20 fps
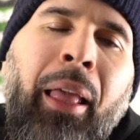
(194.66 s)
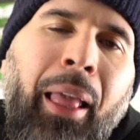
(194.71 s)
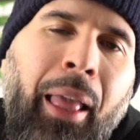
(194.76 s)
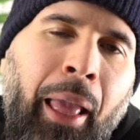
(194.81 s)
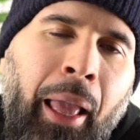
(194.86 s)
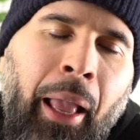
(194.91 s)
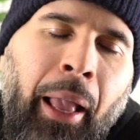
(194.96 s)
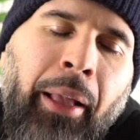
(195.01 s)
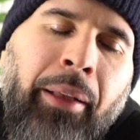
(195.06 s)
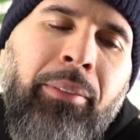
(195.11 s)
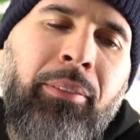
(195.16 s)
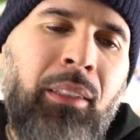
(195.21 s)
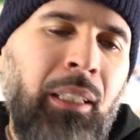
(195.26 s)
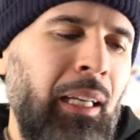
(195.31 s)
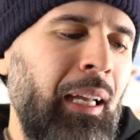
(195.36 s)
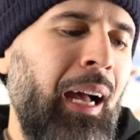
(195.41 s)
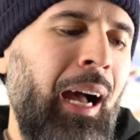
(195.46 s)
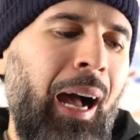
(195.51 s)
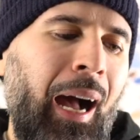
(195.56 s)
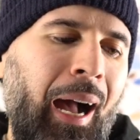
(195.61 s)
Eh.
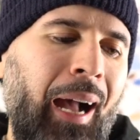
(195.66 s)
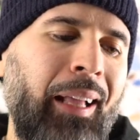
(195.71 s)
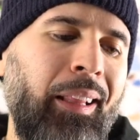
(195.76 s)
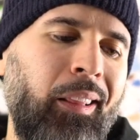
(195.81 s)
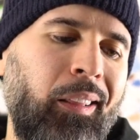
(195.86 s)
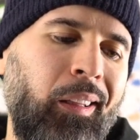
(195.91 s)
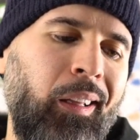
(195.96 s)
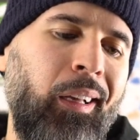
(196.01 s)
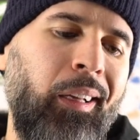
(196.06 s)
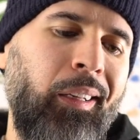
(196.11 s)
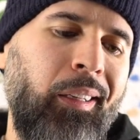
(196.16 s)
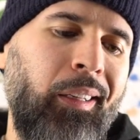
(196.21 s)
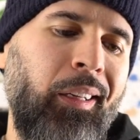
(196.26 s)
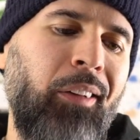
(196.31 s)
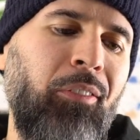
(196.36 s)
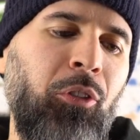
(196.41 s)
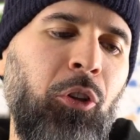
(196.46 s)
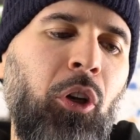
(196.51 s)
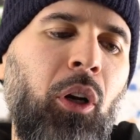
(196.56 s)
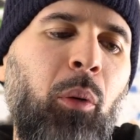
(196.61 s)
I think
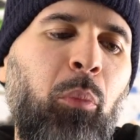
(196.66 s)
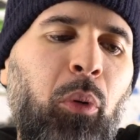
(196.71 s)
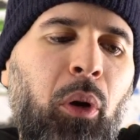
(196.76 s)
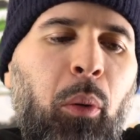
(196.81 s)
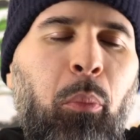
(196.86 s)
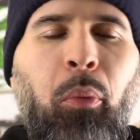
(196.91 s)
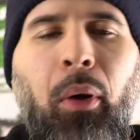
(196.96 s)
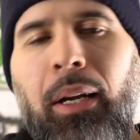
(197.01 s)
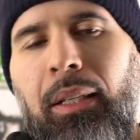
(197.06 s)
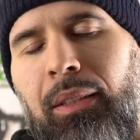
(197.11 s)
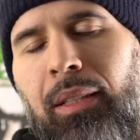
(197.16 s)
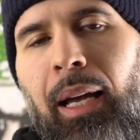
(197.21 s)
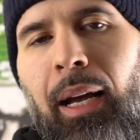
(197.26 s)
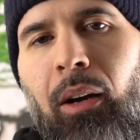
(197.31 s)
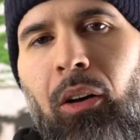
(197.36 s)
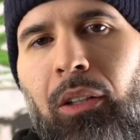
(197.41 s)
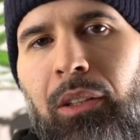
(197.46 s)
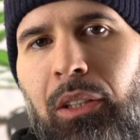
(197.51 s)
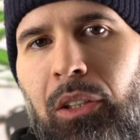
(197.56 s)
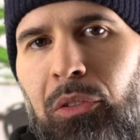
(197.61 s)
if you're gonna put a price
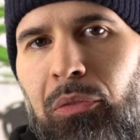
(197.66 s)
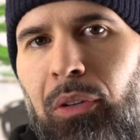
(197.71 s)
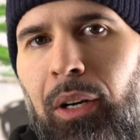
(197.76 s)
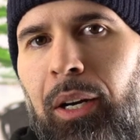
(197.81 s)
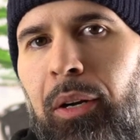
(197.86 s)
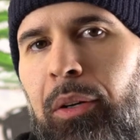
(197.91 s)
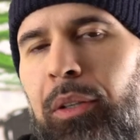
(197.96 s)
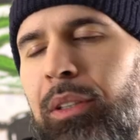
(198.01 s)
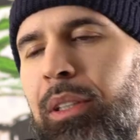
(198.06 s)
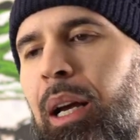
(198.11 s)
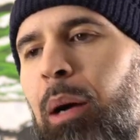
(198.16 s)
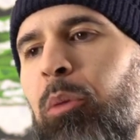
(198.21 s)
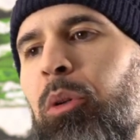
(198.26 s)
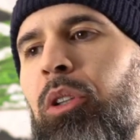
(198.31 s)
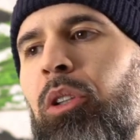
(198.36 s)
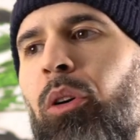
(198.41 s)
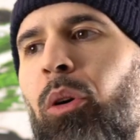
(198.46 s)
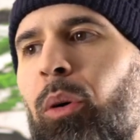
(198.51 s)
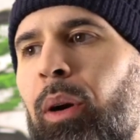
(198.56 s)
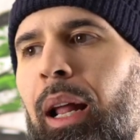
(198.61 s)
tag on this fragrance, I
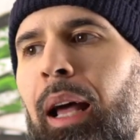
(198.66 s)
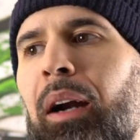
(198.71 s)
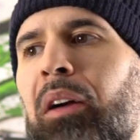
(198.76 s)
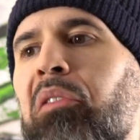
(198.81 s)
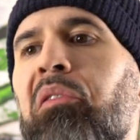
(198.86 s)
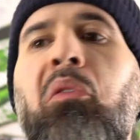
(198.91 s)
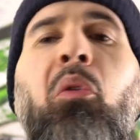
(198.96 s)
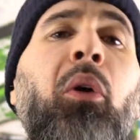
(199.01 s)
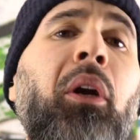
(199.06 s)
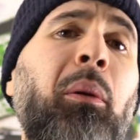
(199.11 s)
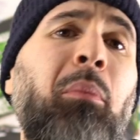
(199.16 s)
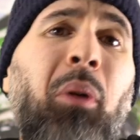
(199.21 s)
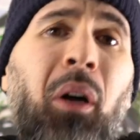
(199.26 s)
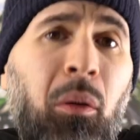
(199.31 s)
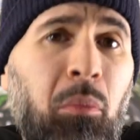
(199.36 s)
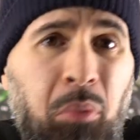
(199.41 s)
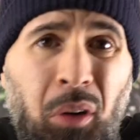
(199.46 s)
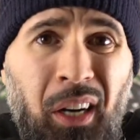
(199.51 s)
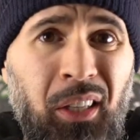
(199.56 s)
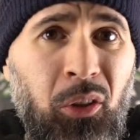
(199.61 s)
would throw it at a 40
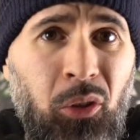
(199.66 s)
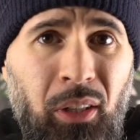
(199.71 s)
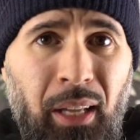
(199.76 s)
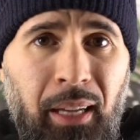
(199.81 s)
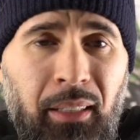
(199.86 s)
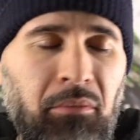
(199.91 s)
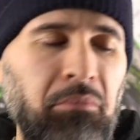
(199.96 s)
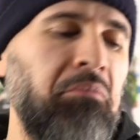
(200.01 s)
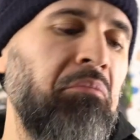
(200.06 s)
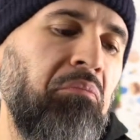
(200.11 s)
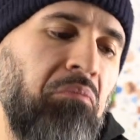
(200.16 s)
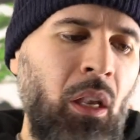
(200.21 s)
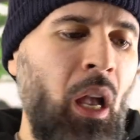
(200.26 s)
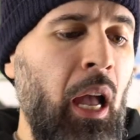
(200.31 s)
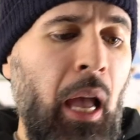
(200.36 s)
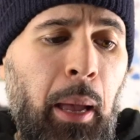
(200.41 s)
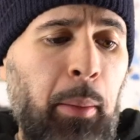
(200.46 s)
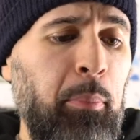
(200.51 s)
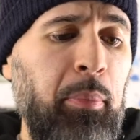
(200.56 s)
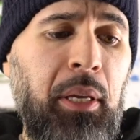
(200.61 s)
buck price tag
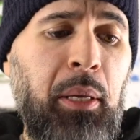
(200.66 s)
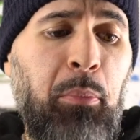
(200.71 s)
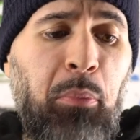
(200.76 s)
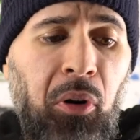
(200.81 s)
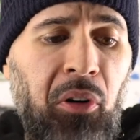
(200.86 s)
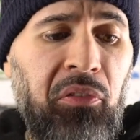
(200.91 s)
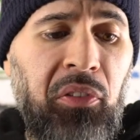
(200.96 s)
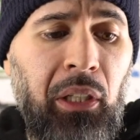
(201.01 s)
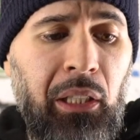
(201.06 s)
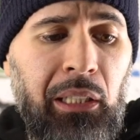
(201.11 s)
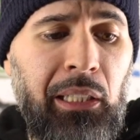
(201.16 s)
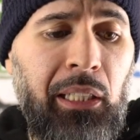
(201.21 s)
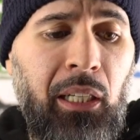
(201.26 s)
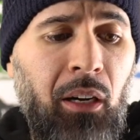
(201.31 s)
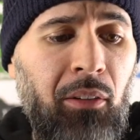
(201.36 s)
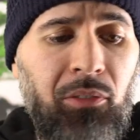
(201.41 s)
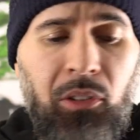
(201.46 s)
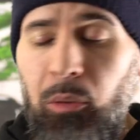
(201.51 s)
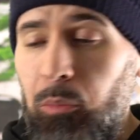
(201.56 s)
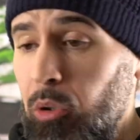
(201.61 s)
and be perfectly
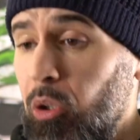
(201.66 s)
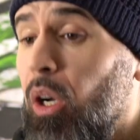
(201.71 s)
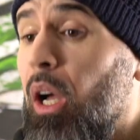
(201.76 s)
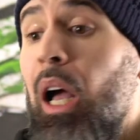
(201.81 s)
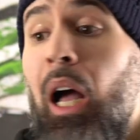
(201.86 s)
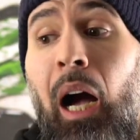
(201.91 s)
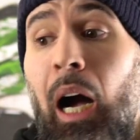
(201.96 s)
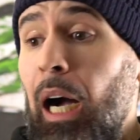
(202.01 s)
comfortable.